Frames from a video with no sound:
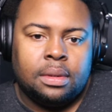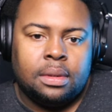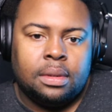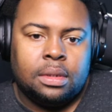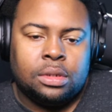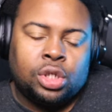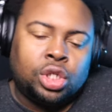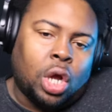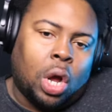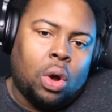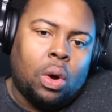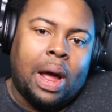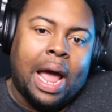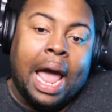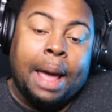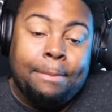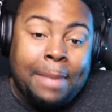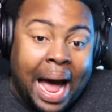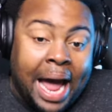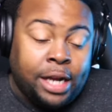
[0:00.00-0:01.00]
So,
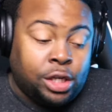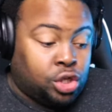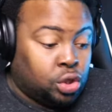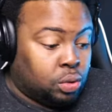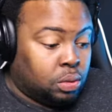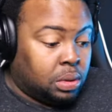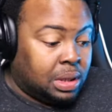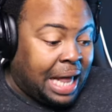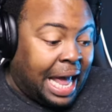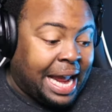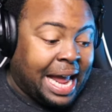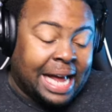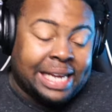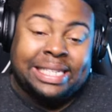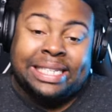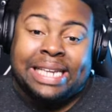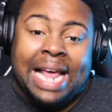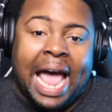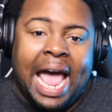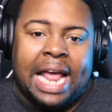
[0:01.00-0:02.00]
and mind you, like I
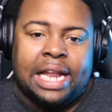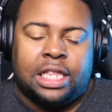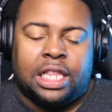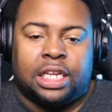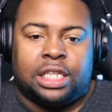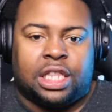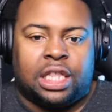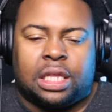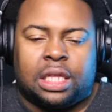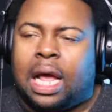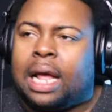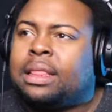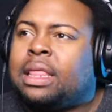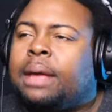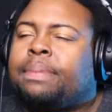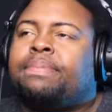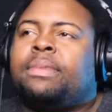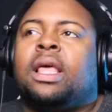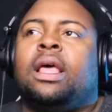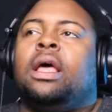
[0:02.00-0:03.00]
said,
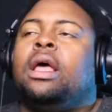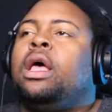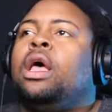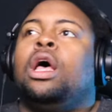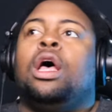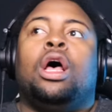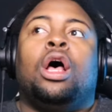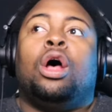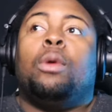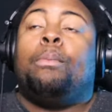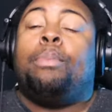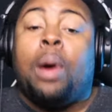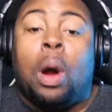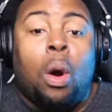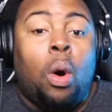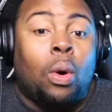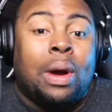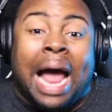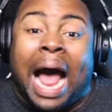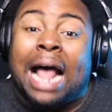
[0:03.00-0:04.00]
the
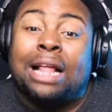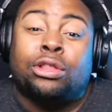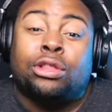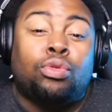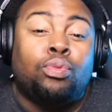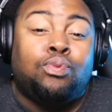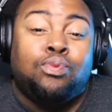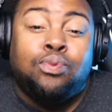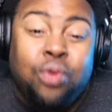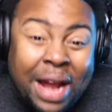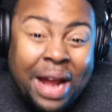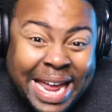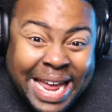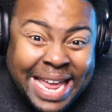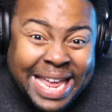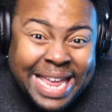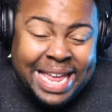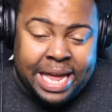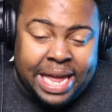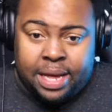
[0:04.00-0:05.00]
Burrow got
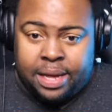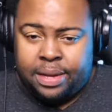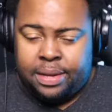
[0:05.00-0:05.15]
three.